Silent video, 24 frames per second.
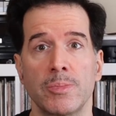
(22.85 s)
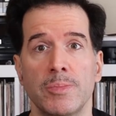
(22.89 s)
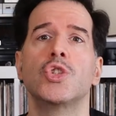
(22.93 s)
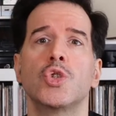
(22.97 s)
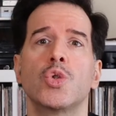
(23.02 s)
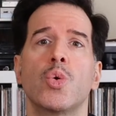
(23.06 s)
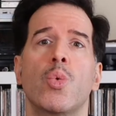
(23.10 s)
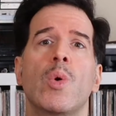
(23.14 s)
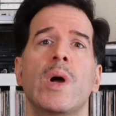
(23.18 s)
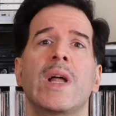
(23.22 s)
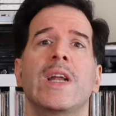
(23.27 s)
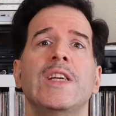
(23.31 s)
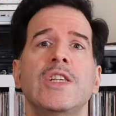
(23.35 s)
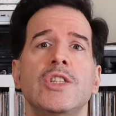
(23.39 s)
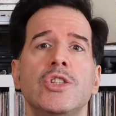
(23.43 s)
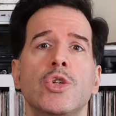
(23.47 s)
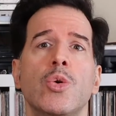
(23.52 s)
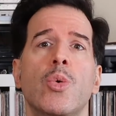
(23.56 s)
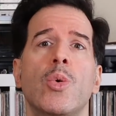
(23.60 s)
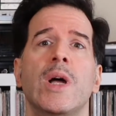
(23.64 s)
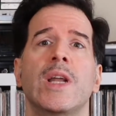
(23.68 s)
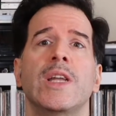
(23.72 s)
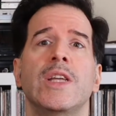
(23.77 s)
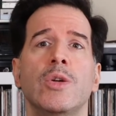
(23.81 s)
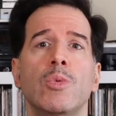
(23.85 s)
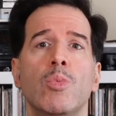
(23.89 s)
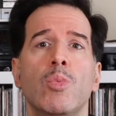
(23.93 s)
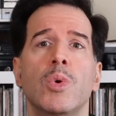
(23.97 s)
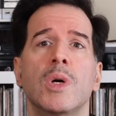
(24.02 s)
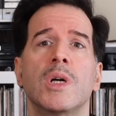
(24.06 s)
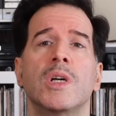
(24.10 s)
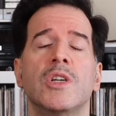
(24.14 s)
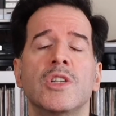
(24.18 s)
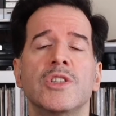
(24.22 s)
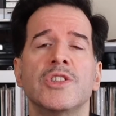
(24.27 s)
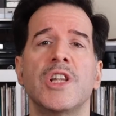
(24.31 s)
2020
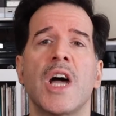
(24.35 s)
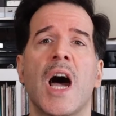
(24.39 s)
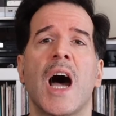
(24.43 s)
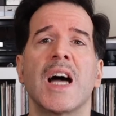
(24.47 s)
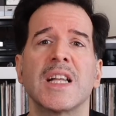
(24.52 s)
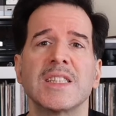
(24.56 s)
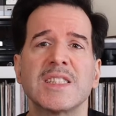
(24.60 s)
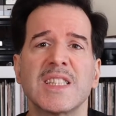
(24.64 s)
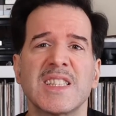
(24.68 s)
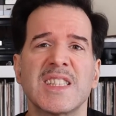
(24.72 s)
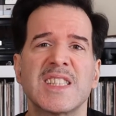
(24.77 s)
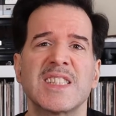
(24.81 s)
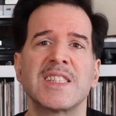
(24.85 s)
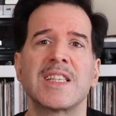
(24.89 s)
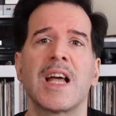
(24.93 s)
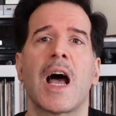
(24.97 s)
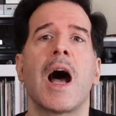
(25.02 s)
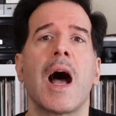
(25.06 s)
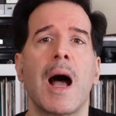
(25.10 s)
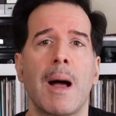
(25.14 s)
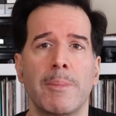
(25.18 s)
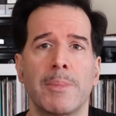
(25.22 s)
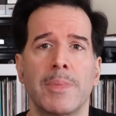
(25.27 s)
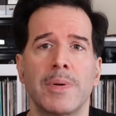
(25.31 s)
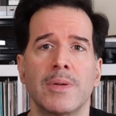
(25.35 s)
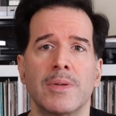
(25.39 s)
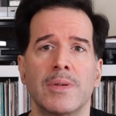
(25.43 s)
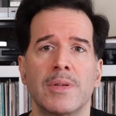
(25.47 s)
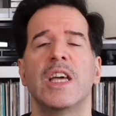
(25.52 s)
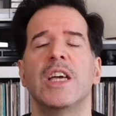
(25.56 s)
will not stop.